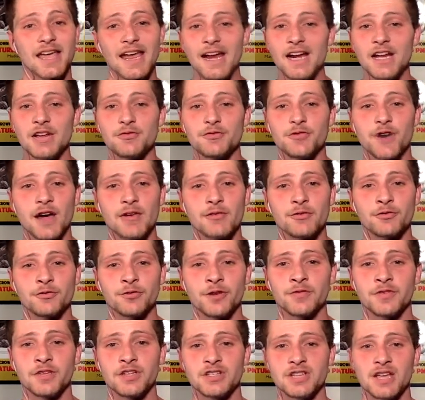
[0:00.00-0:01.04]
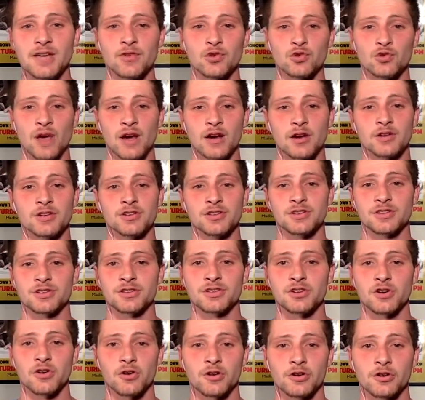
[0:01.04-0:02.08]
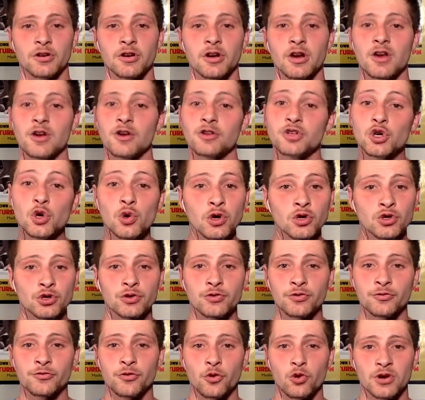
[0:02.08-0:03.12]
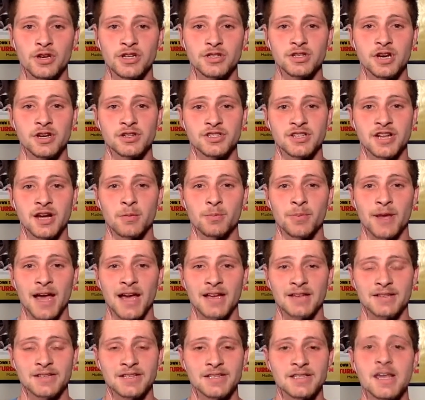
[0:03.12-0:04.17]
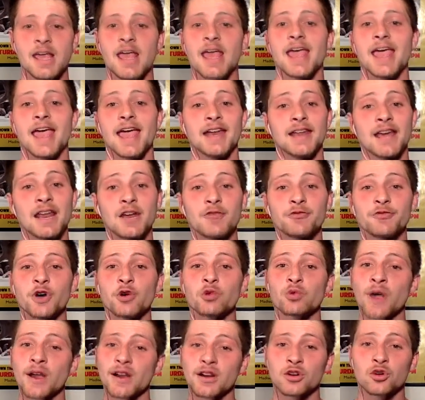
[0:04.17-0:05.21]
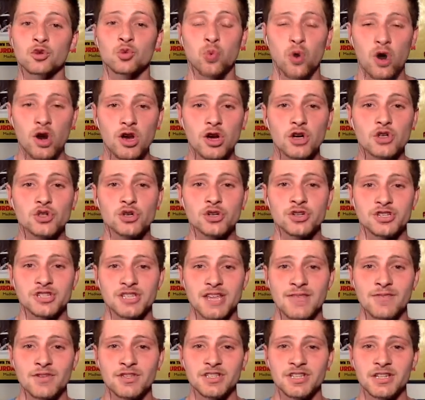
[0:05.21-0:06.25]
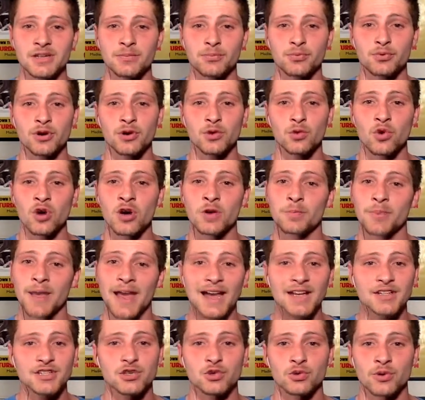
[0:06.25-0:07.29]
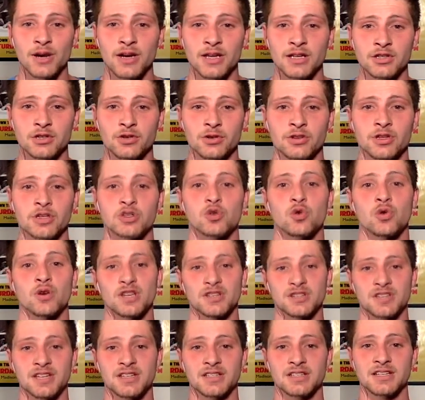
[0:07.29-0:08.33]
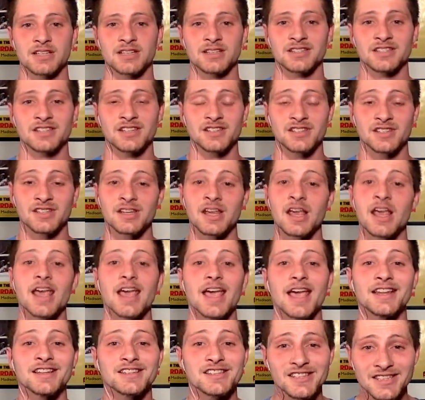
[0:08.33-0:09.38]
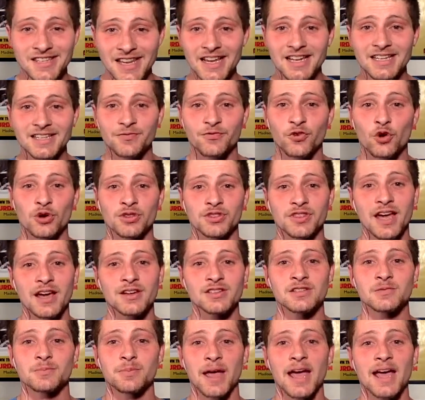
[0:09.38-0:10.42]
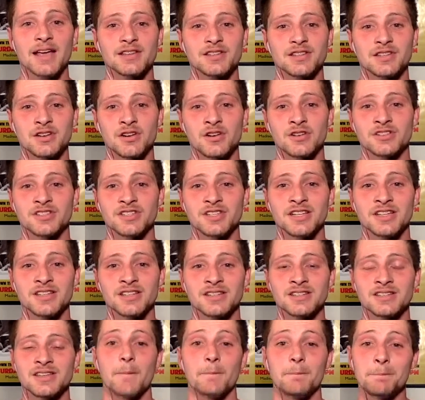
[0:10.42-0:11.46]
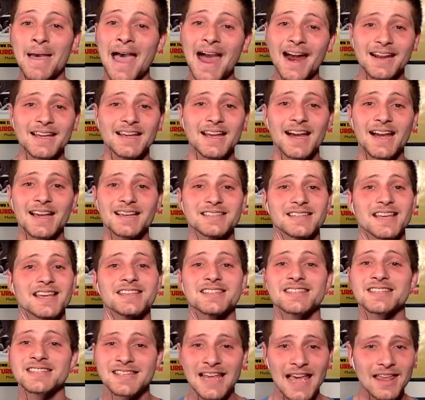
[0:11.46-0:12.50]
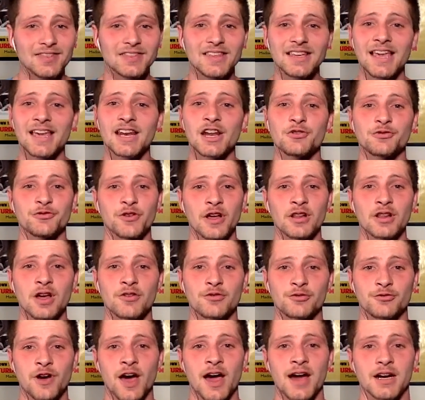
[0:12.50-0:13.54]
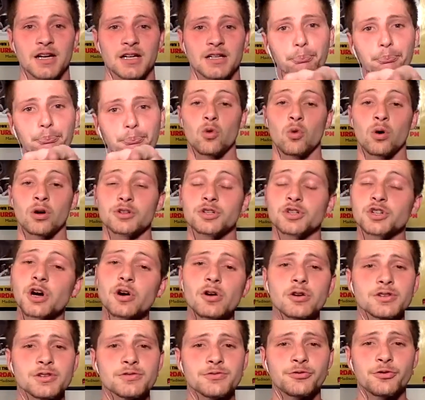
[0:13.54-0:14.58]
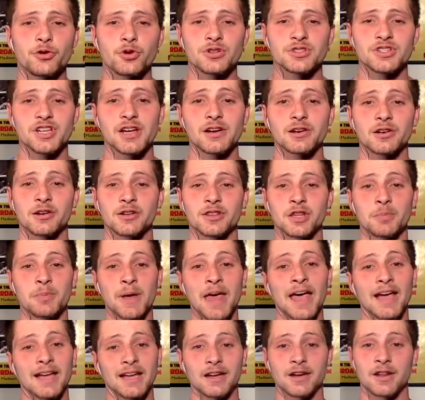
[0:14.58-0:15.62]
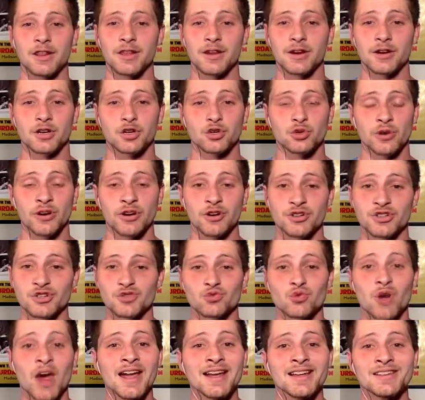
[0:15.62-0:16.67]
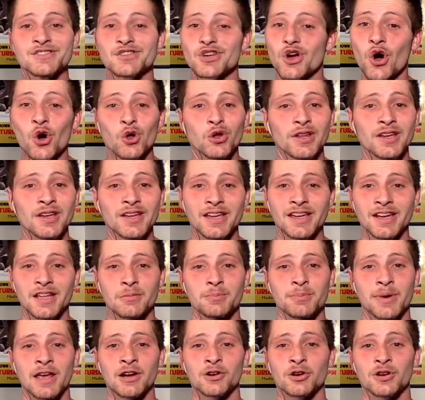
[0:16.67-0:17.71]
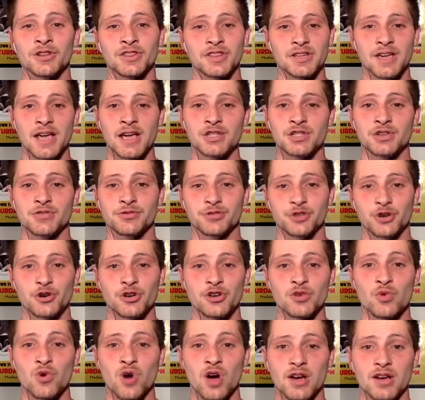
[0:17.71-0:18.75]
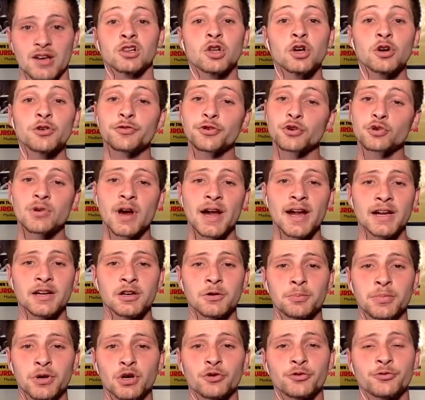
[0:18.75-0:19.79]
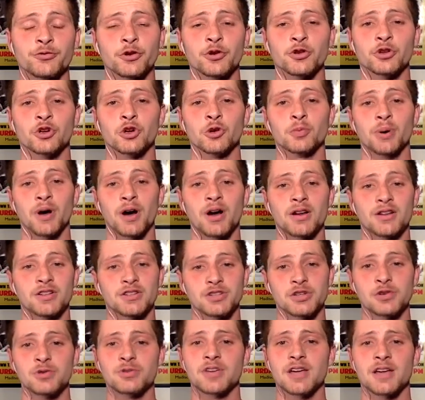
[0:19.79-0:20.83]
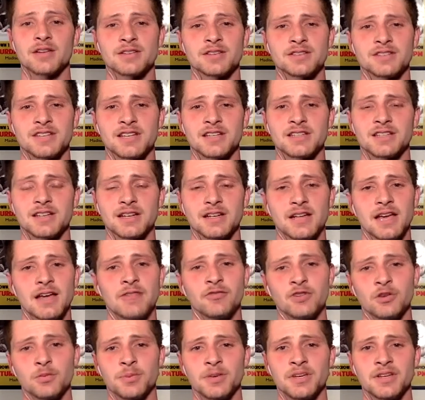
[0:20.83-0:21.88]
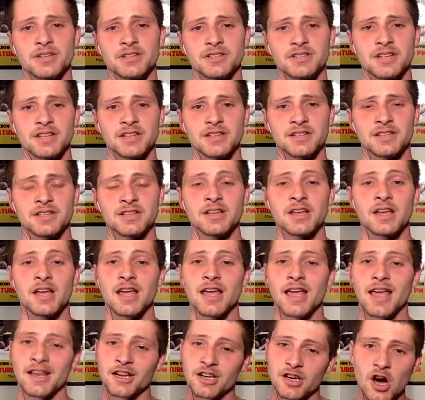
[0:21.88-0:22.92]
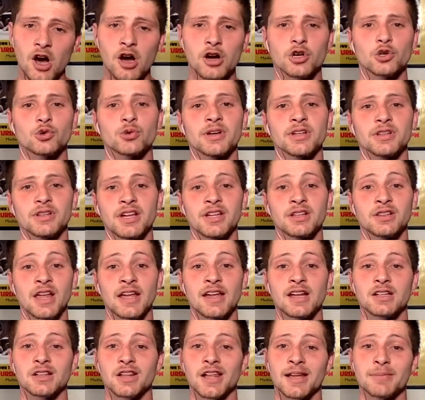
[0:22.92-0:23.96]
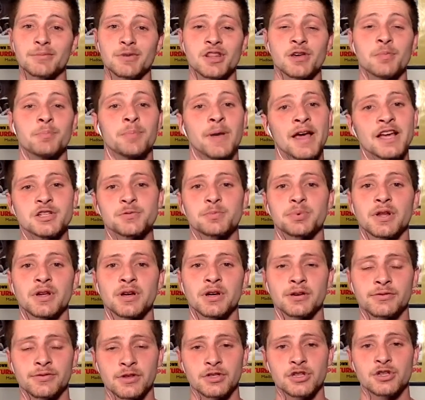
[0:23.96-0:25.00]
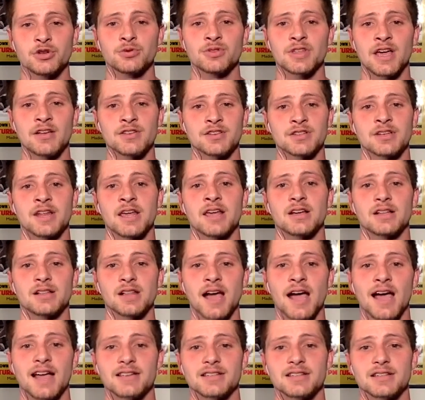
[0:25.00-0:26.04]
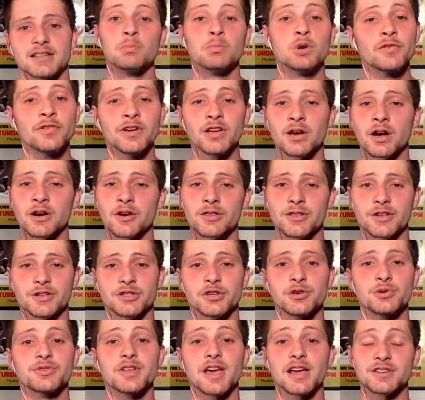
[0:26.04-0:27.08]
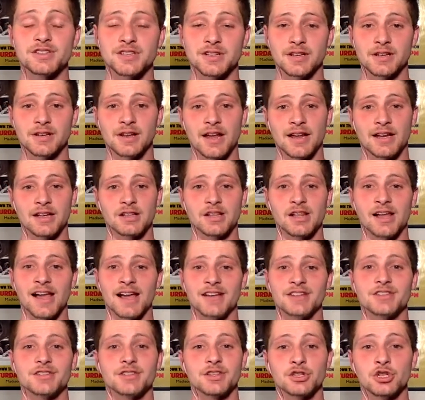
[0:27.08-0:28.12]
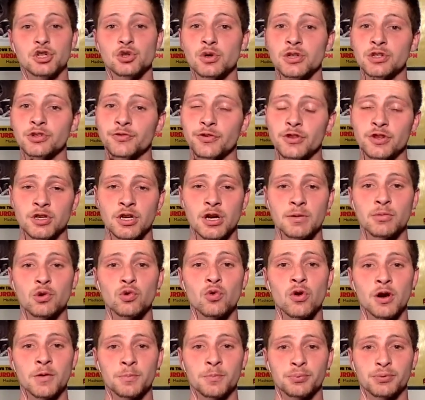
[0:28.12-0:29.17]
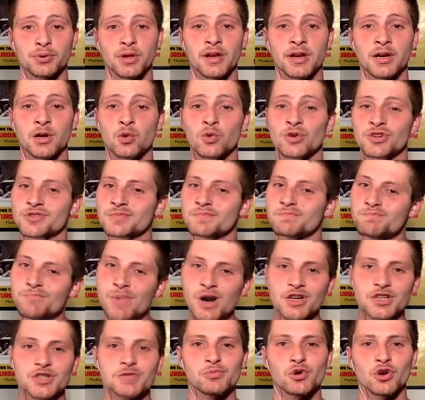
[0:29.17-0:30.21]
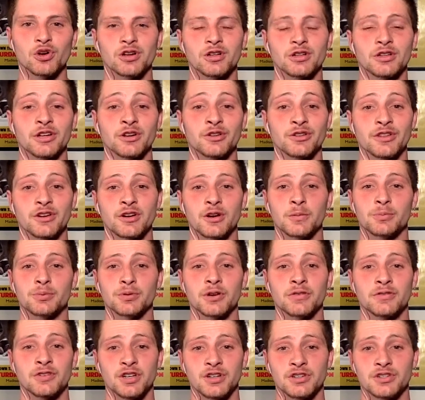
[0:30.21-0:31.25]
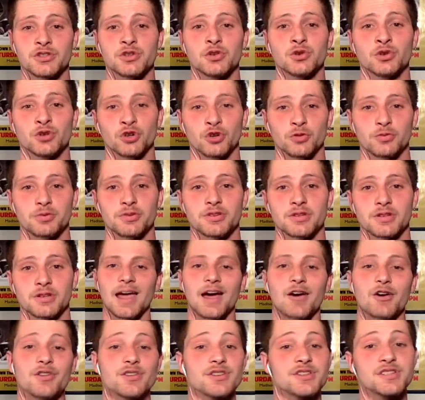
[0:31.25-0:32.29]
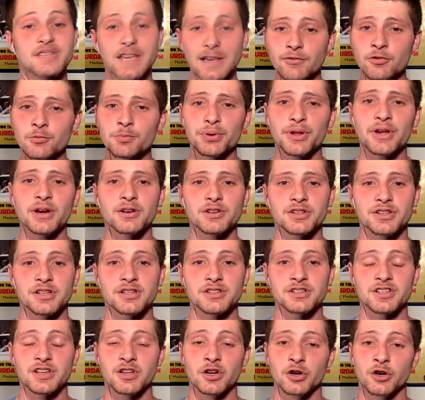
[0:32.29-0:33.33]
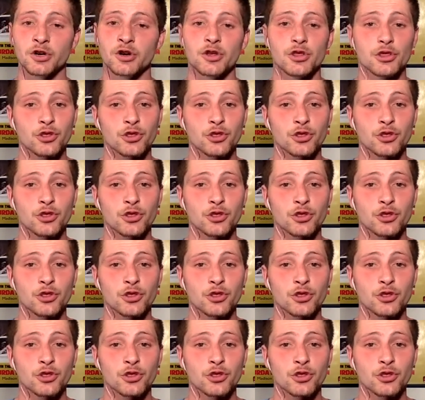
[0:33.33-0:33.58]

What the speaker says: 85-57 record as a starter, 240 touchdown passes, an NFL record 117.1 passer rating during the 2016 season, and 6 4,000 passing yard seasons, Matty Ice has set the NFL on fire. While Charles and Forte are on the back end of their careers, Ryan's only getting better at the age of 31. Look for Ryan to build further upon his 2016 MVP season and concretely lay claim to the best player of the 2008 class. Moving on to the 2009 class, the choice for the #1 player was much more clear than our previous 2 groups. Out of the 7 players considered,